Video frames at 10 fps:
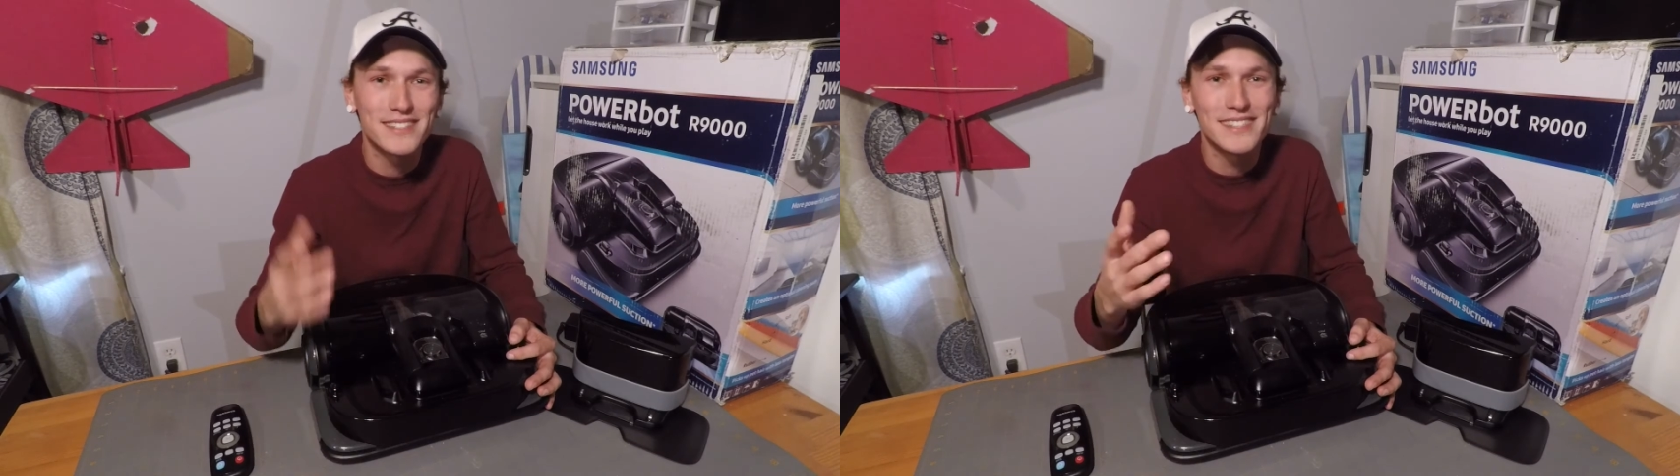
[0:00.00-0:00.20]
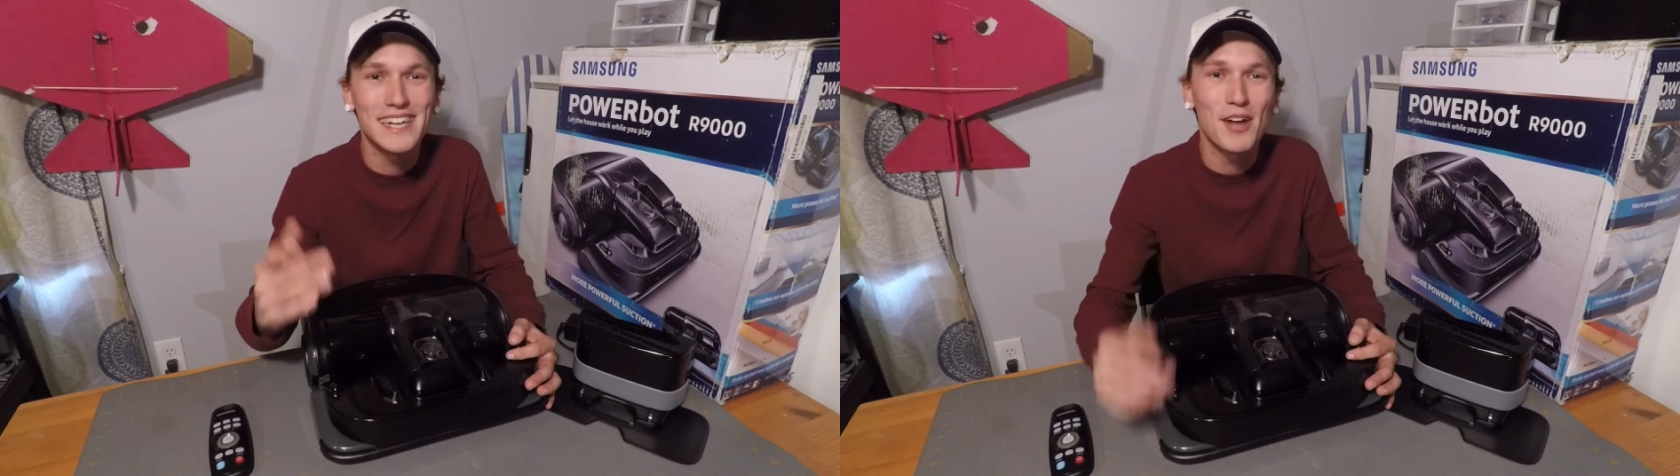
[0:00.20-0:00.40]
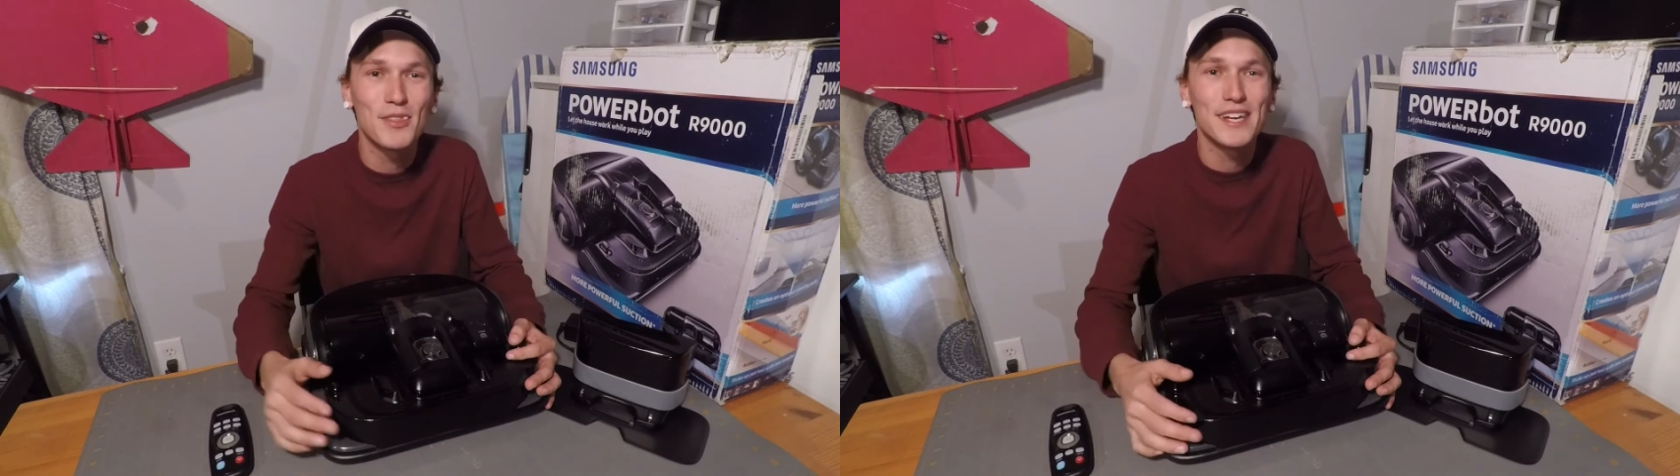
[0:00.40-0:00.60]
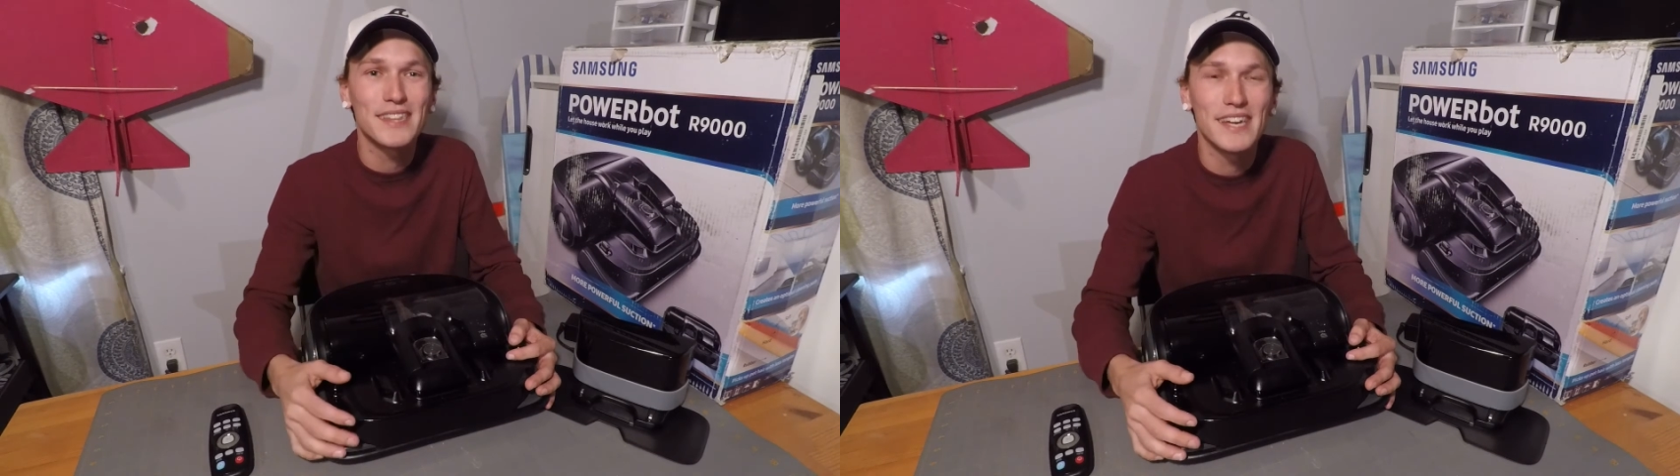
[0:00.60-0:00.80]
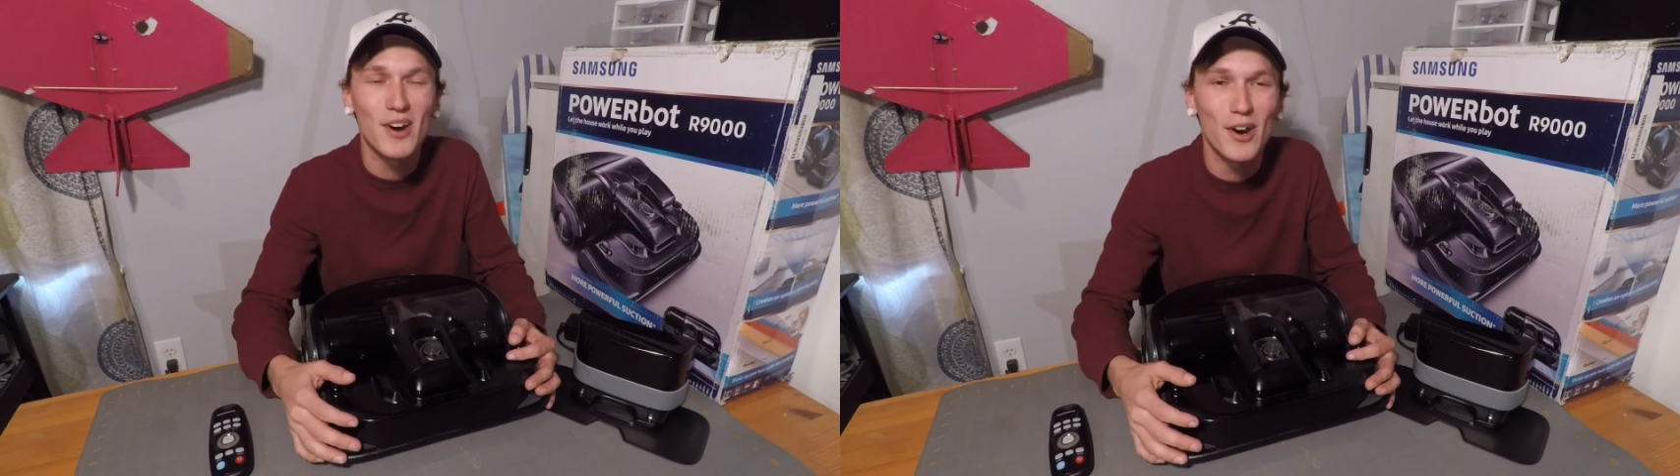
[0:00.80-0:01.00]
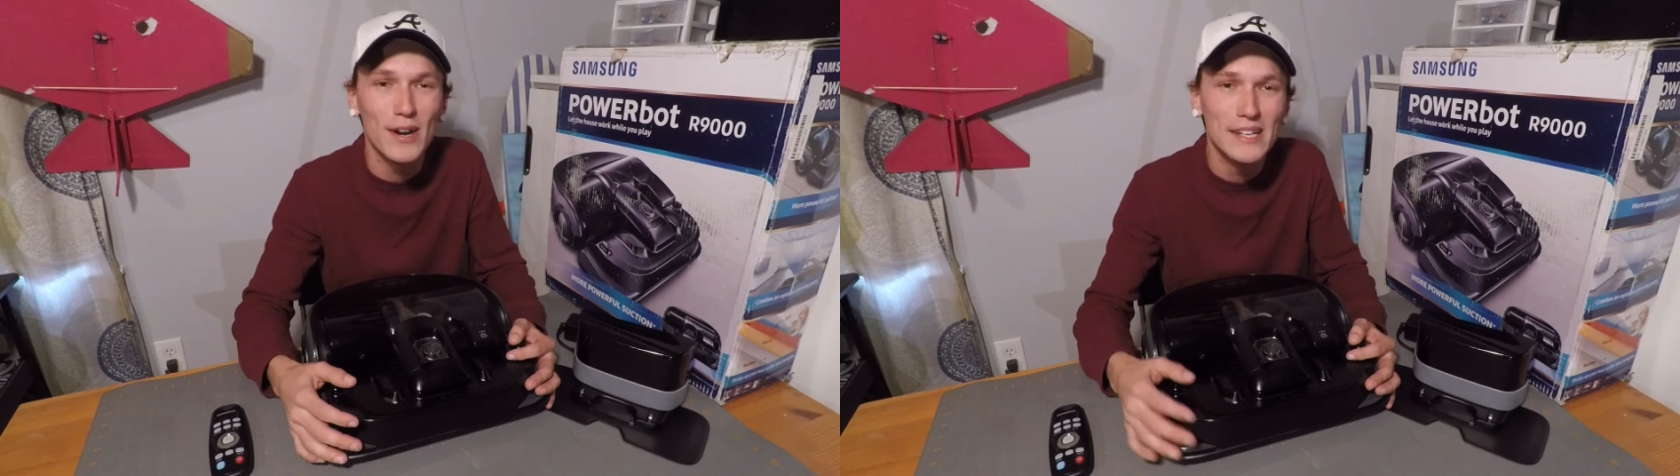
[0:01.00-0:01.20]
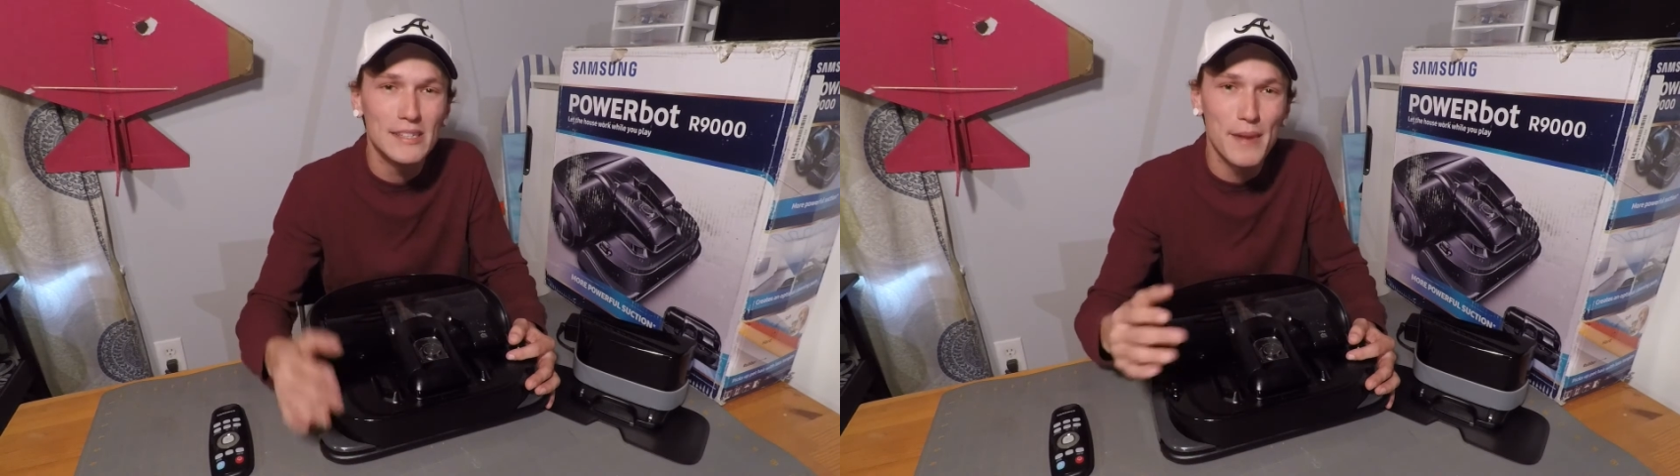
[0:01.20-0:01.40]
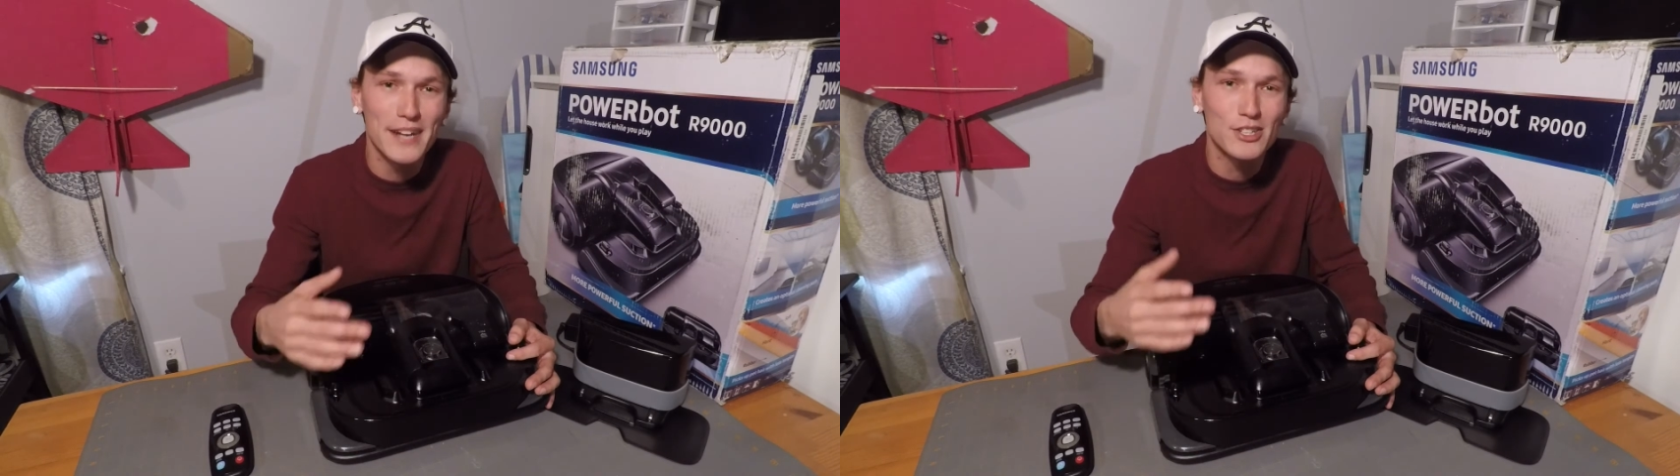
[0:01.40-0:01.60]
see how thick they are to make